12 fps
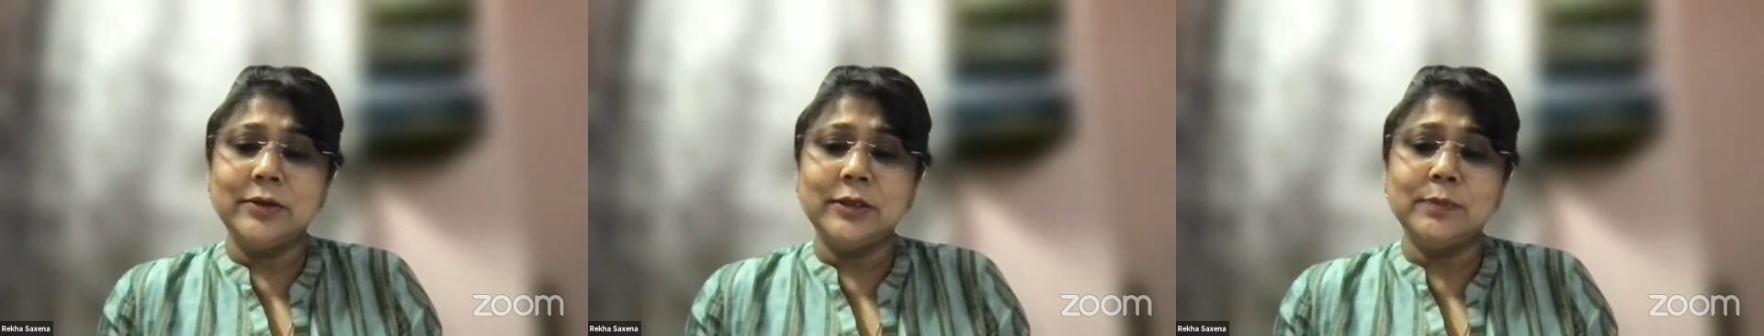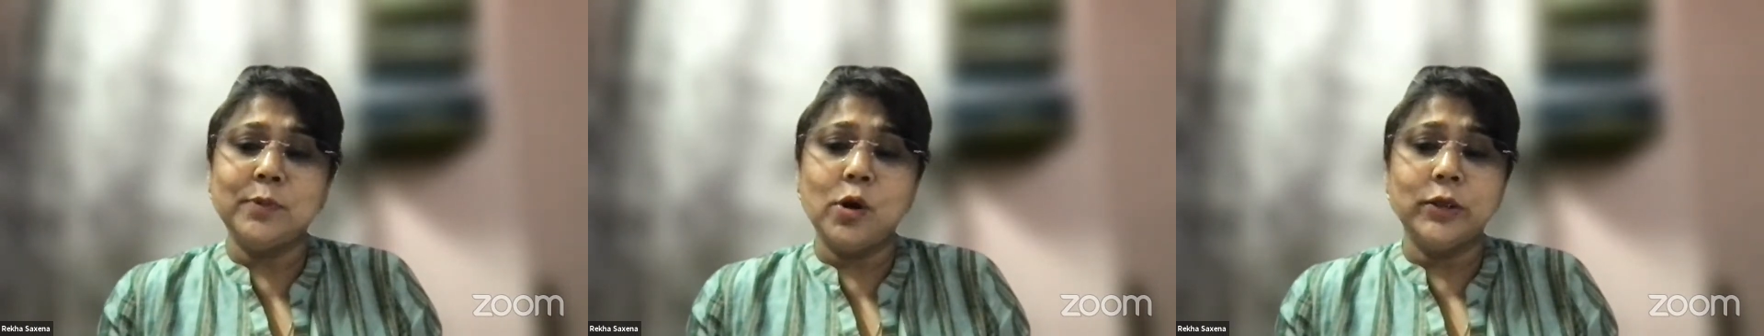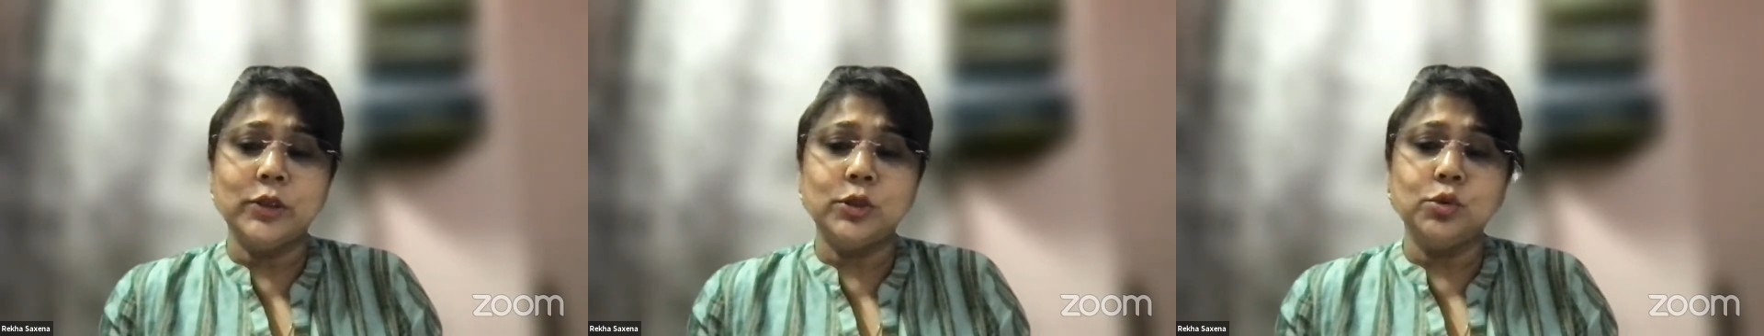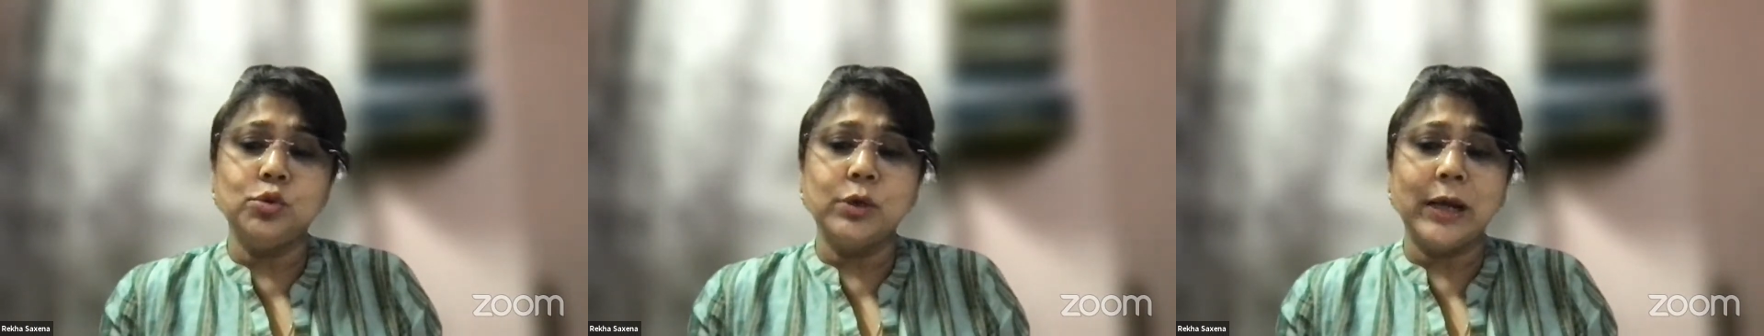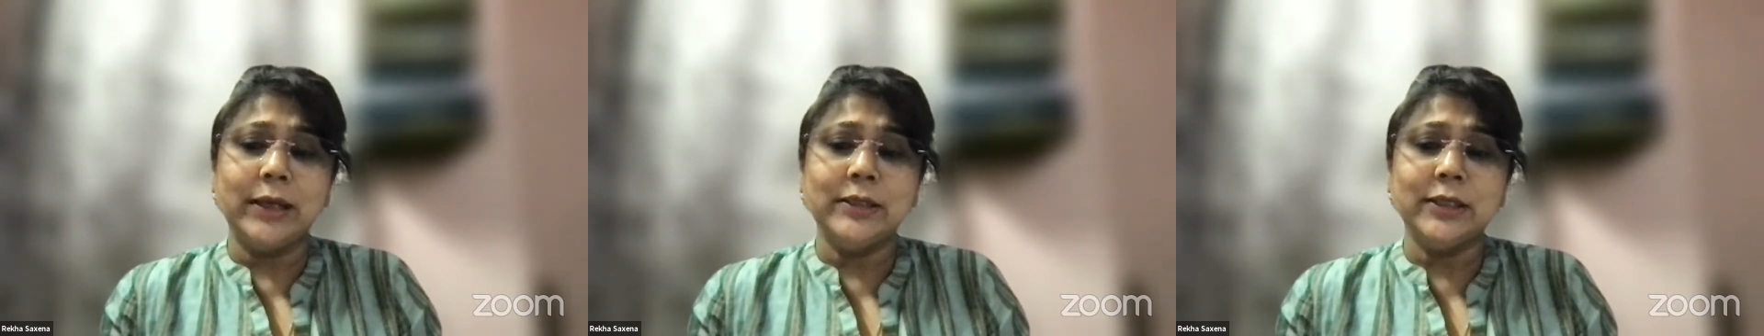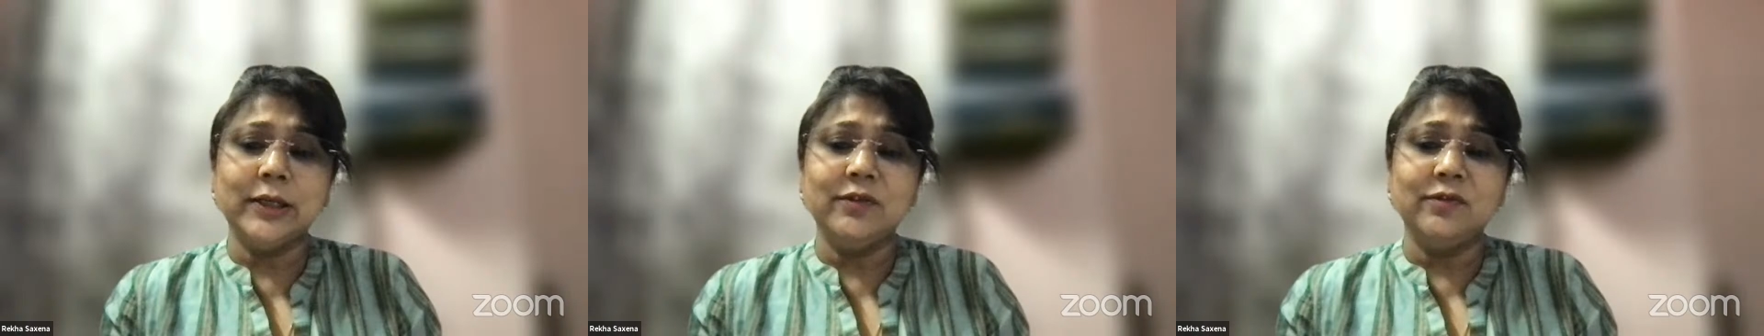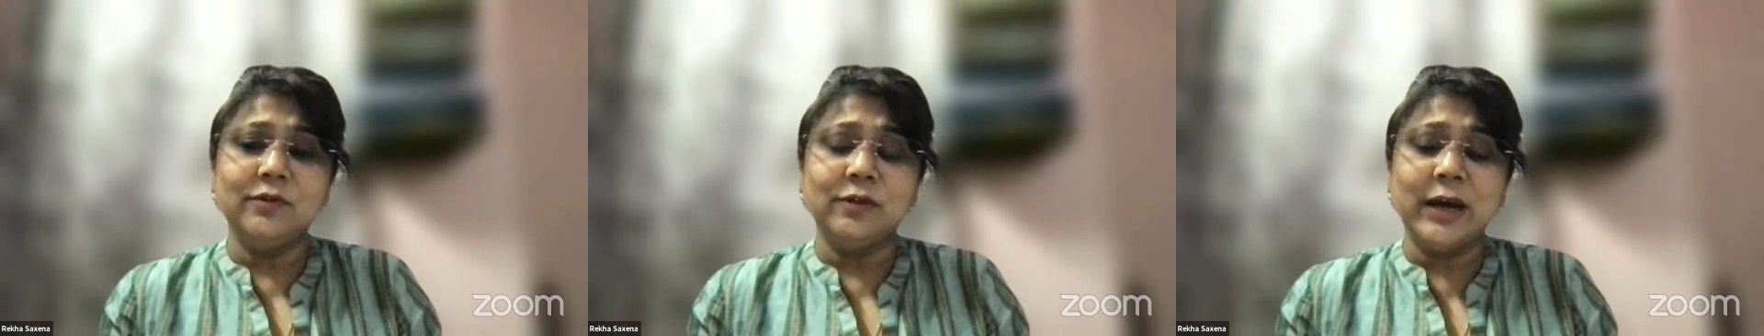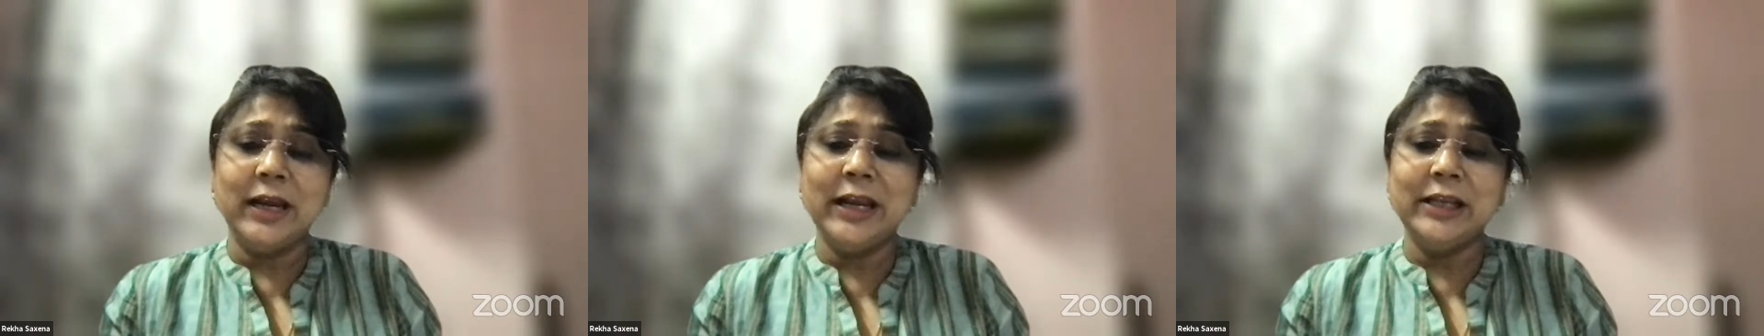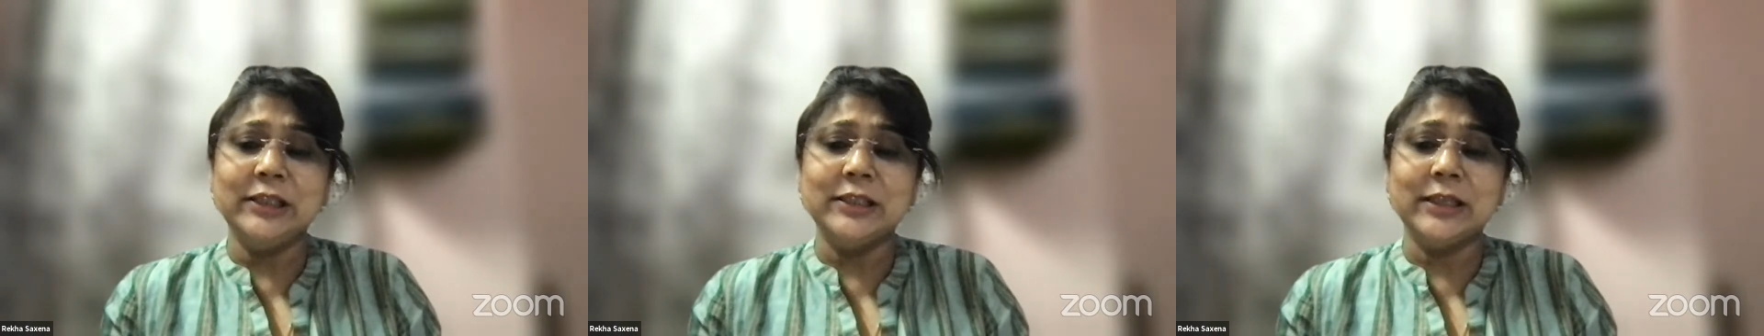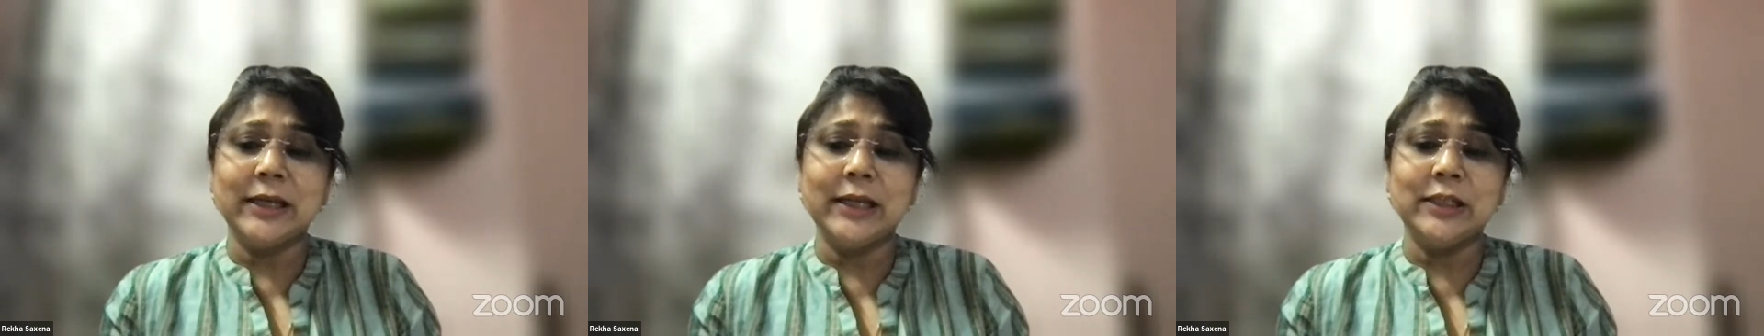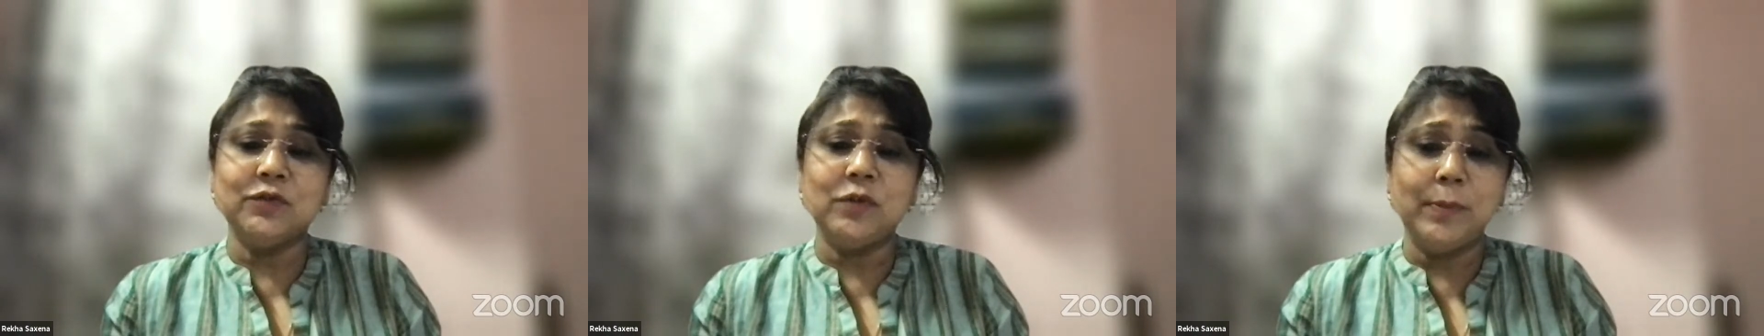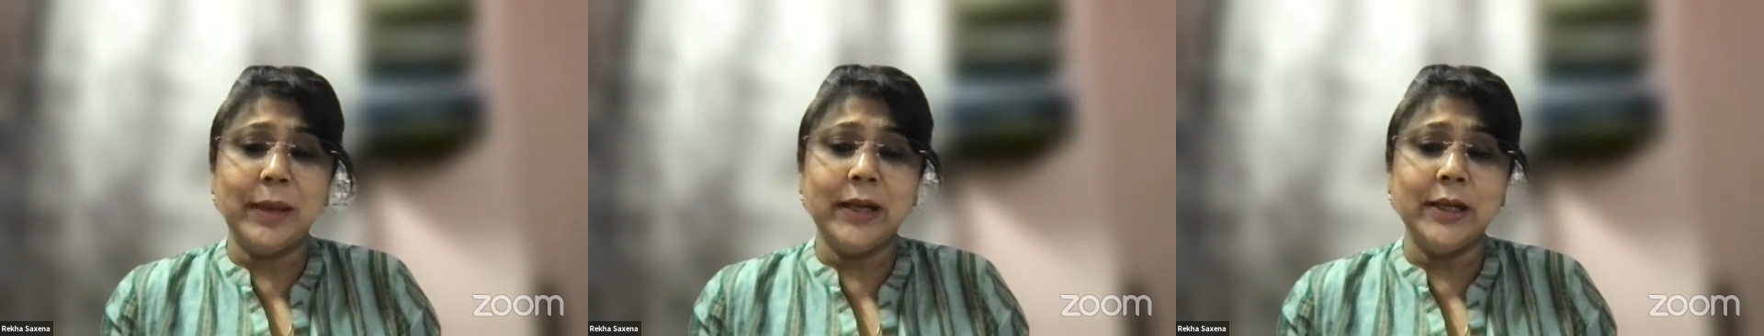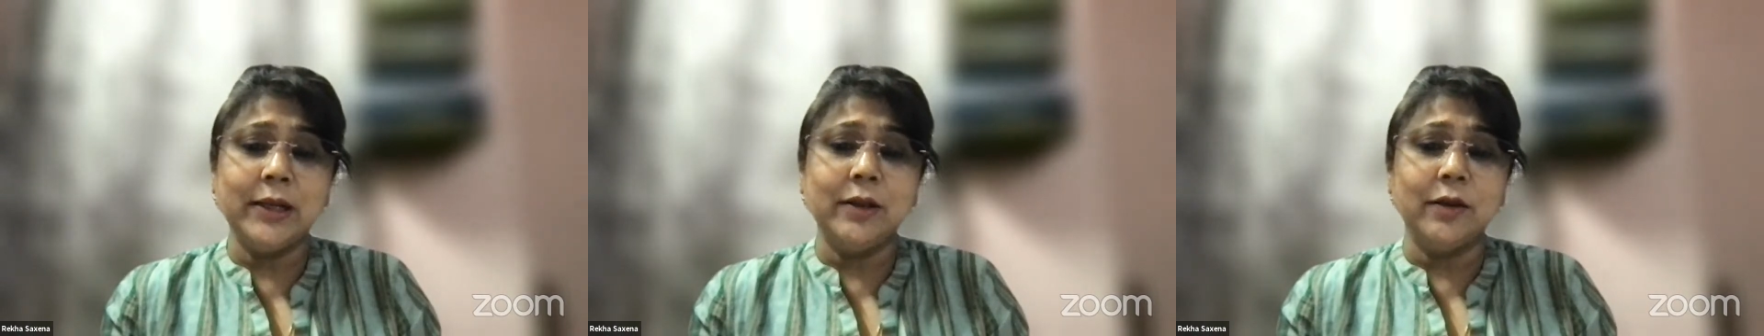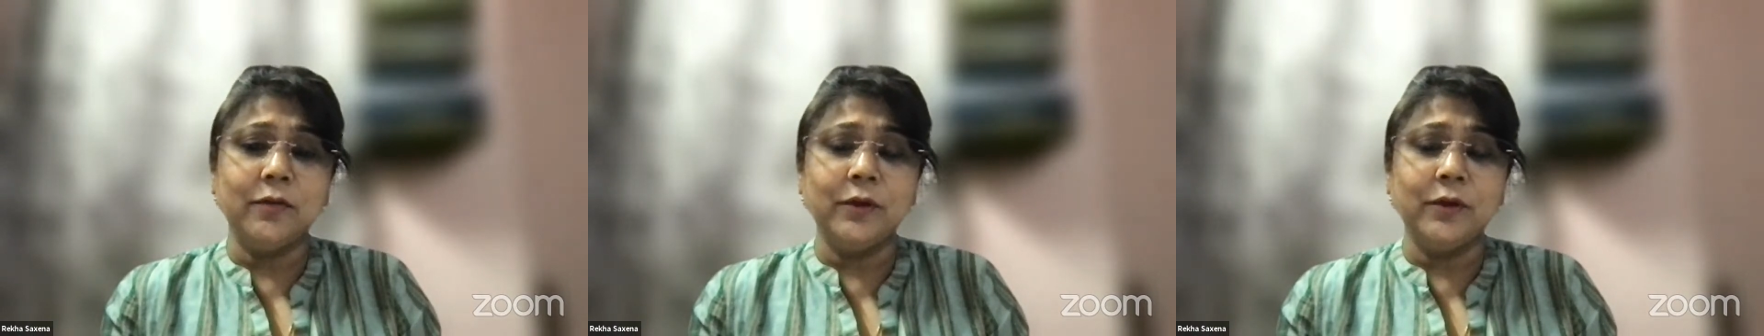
response to rise in violence against women.